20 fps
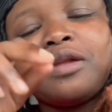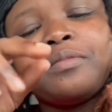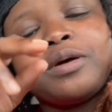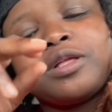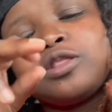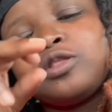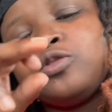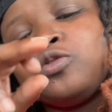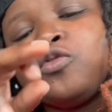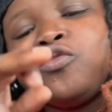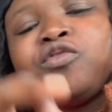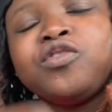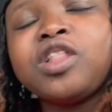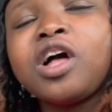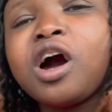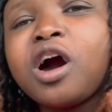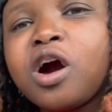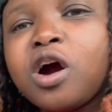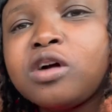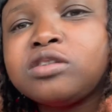I'm about to do
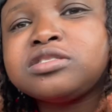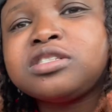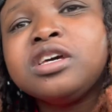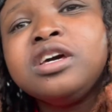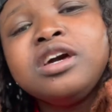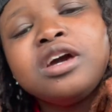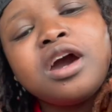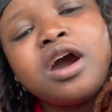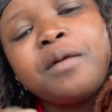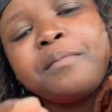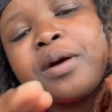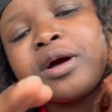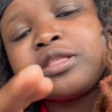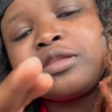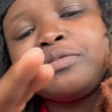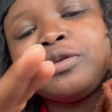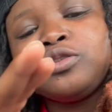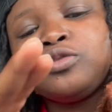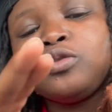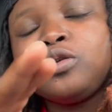vlogs. I'm about to
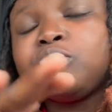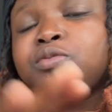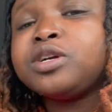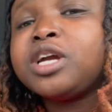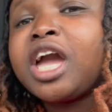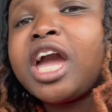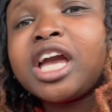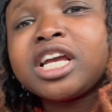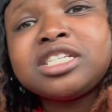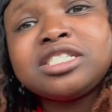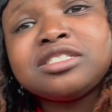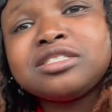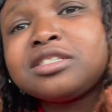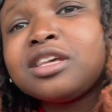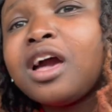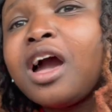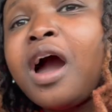be doing reactions.